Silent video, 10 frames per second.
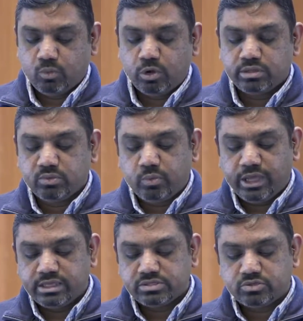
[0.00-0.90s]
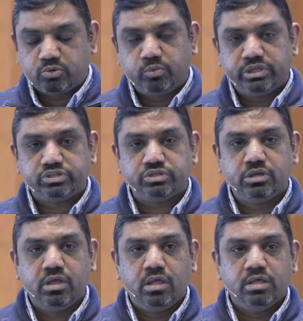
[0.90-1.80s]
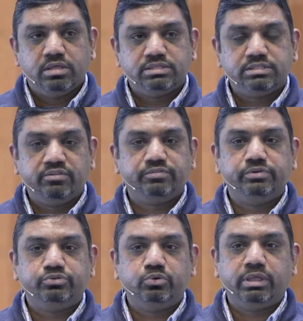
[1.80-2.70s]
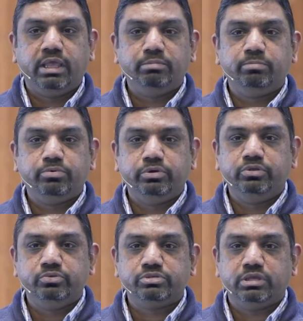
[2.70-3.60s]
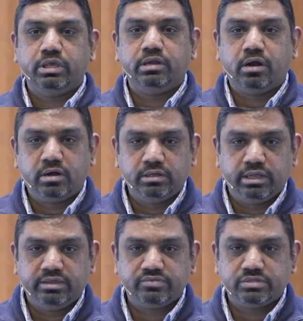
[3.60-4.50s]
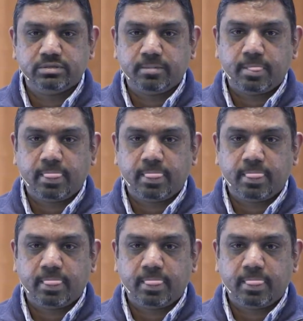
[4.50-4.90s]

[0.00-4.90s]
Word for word: What are the ways through which self control can be produced in our lives?